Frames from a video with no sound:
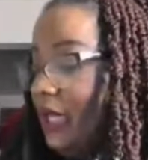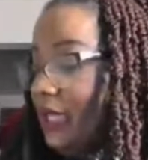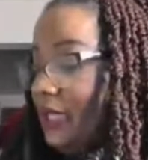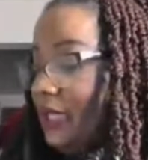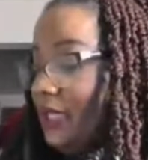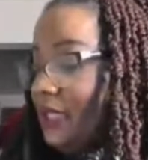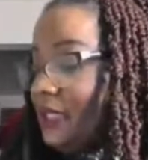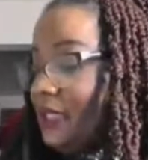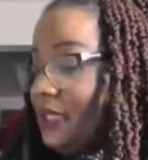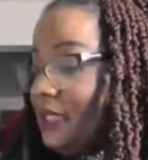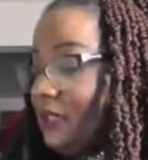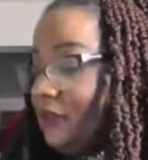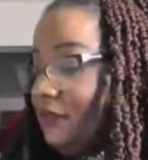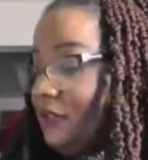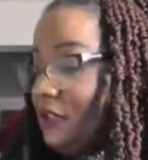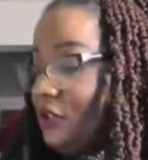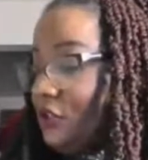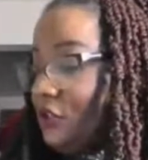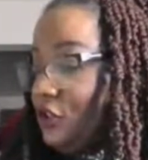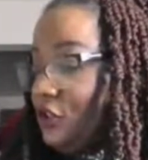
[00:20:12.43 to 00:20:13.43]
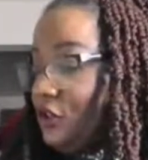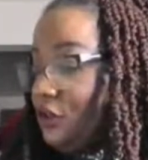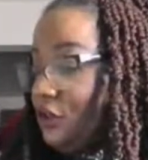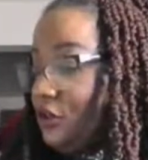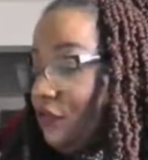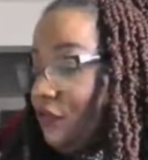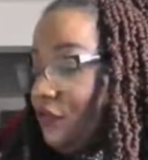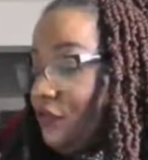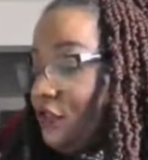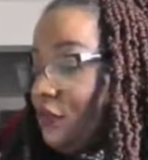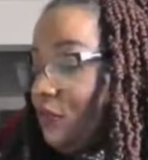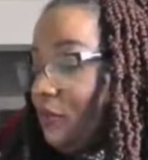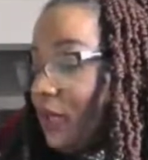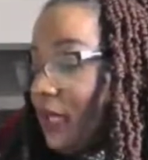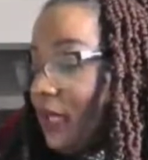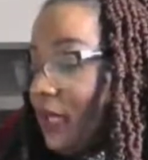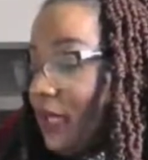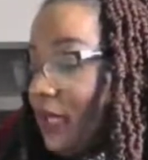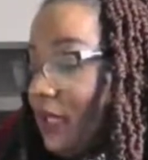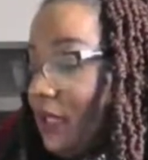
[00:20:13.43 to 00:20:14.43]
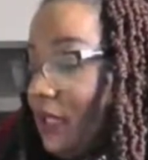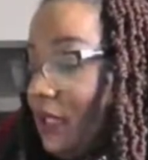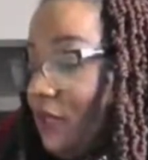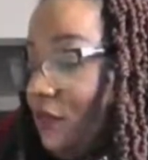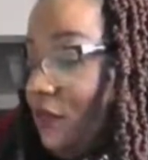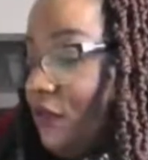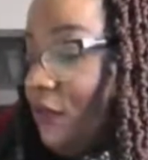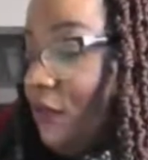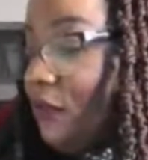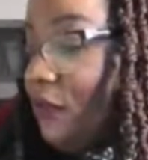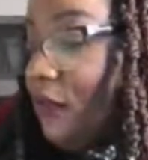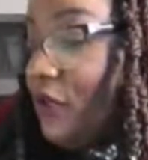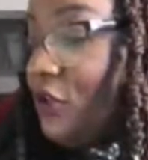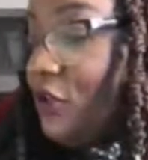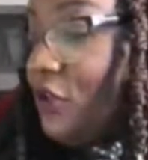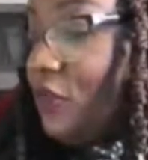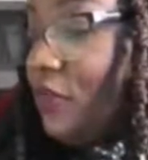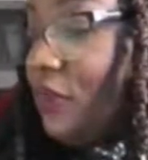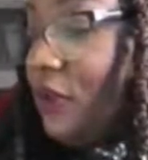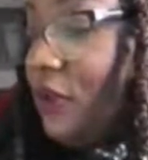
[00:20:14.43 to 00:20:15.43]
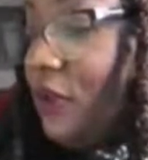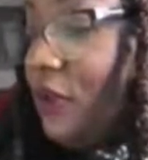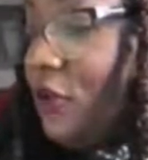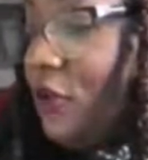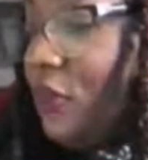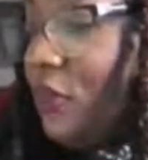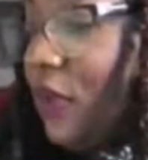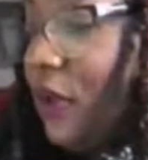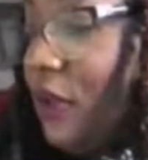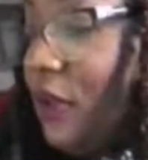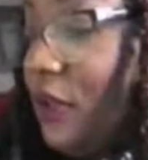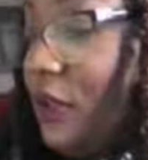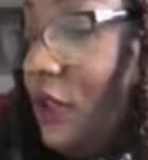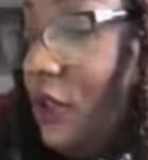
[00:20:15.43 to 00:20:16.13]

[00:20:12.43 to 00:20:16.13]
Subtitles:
In 1972, she was the first Black candidate from a major political party